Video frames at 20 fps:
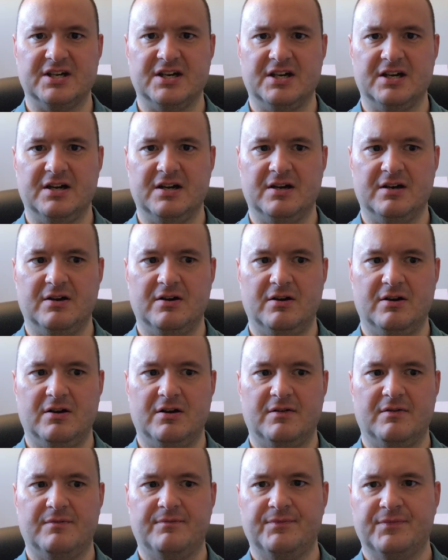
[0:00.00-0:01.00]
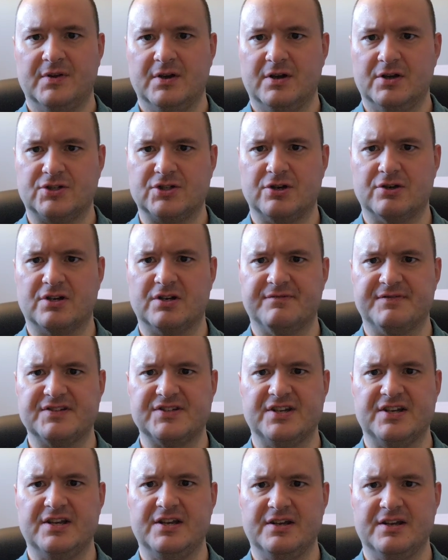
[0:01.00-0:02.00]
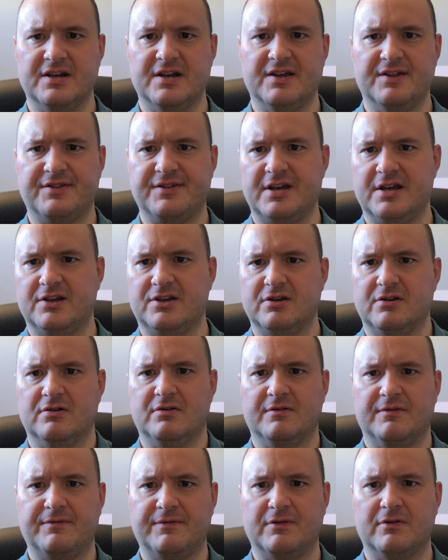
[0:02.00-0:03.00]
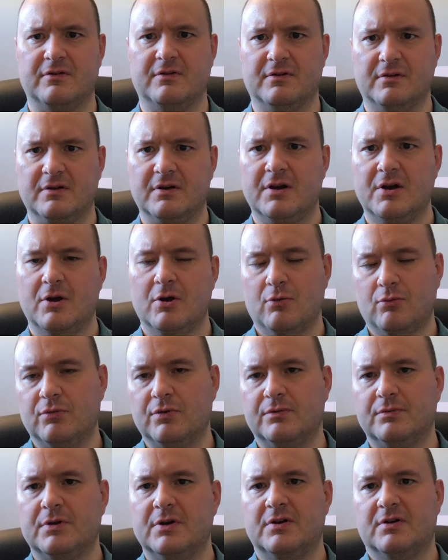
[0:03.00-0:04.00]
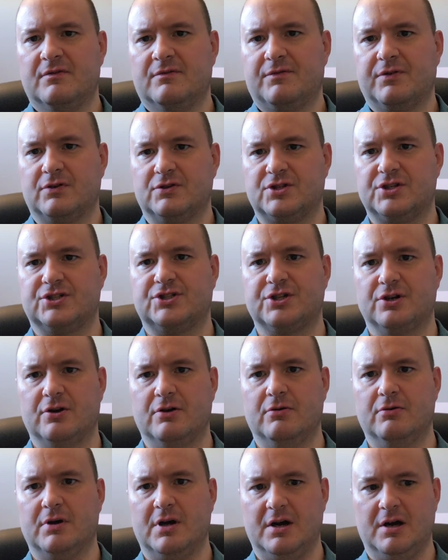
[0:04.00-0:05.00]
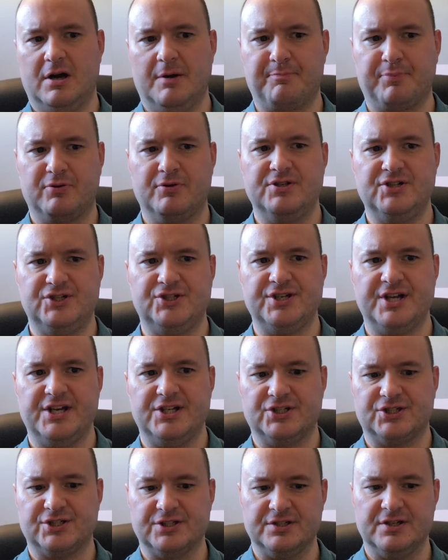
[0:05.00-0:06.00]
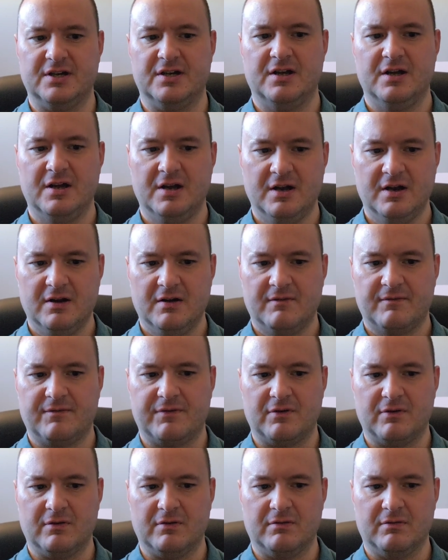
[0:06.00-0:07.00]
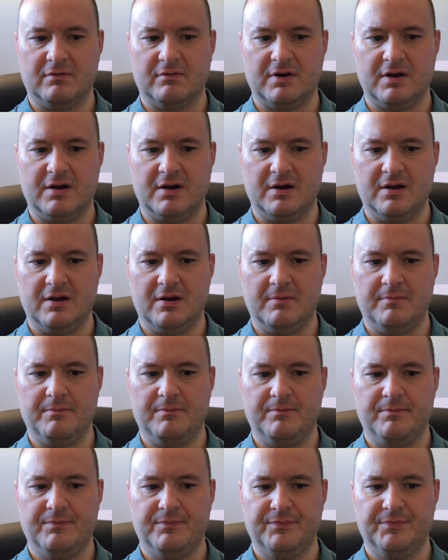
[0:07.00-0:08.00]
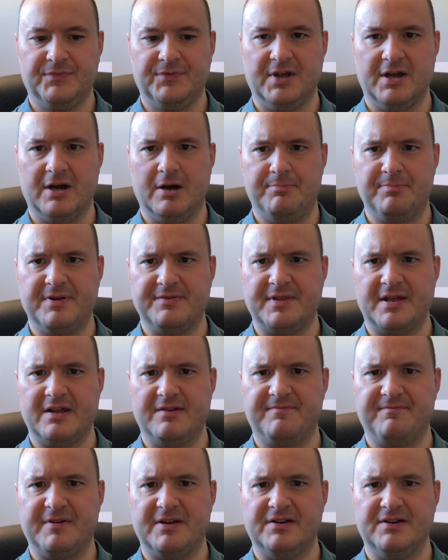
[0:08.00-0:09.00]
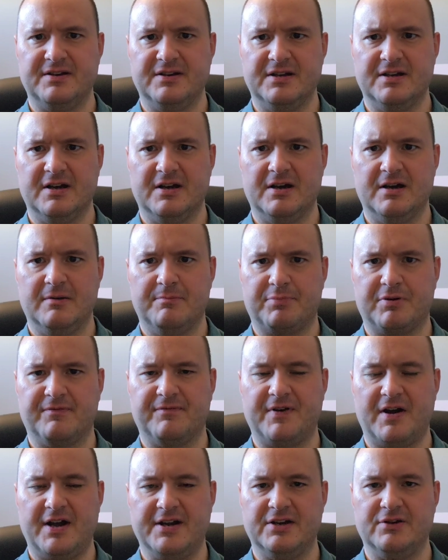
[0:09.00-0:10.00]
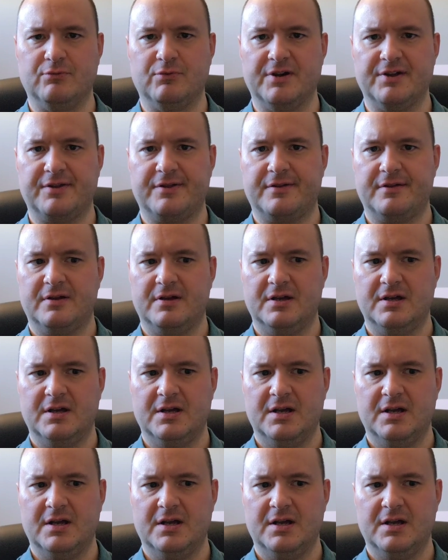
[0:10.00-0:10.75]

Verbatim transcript: Uh, a token of saying uh, thank you for for to show uh, appreciation for um, the help that they've been uh, provided with.